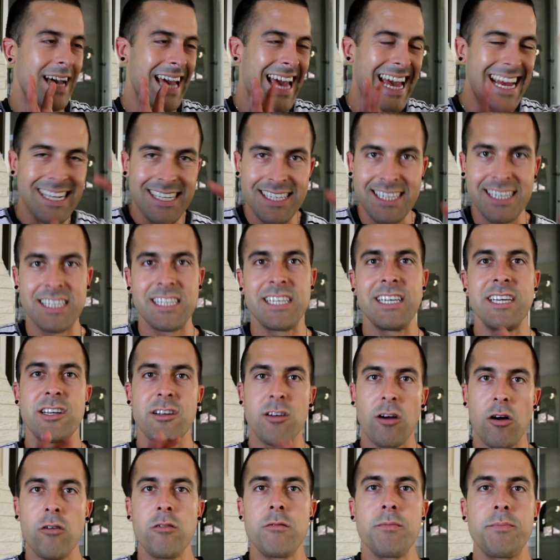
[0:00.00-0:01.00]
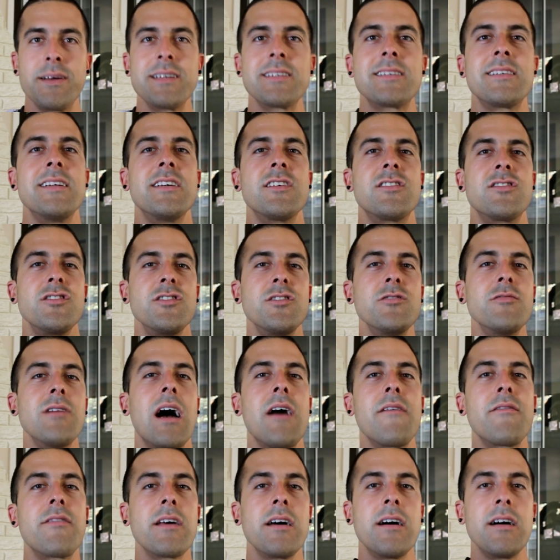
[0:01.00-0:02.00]
entity, your own business, you
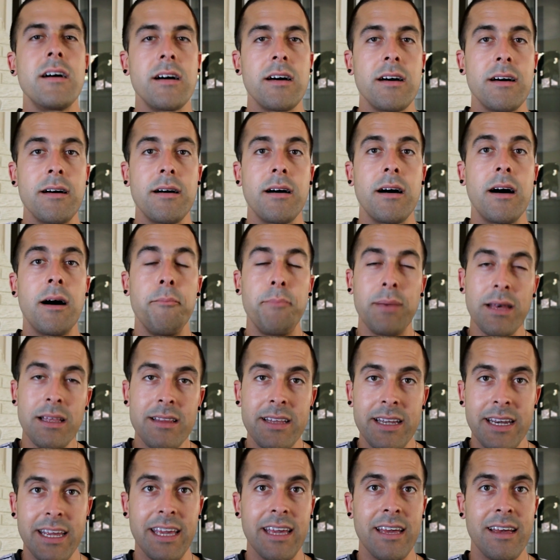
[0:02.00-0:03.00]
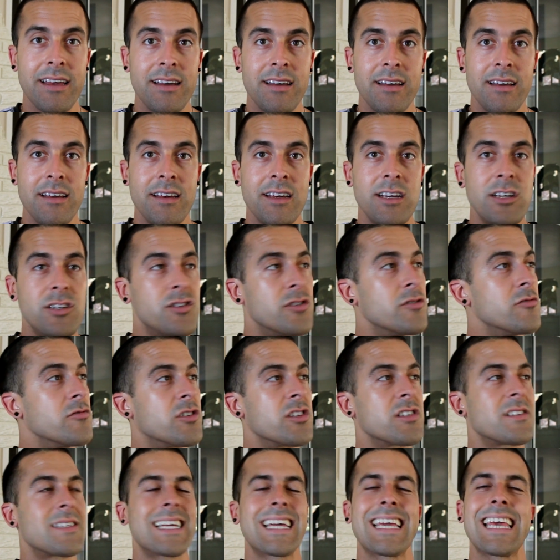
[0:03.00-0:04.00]
have the ability to
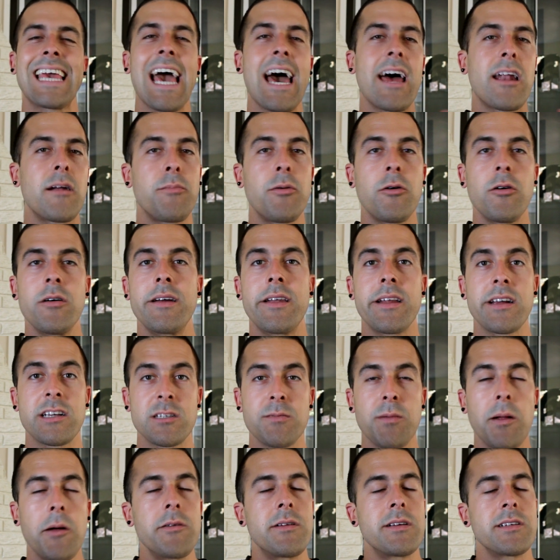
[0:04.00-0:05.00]
just catapult and explode.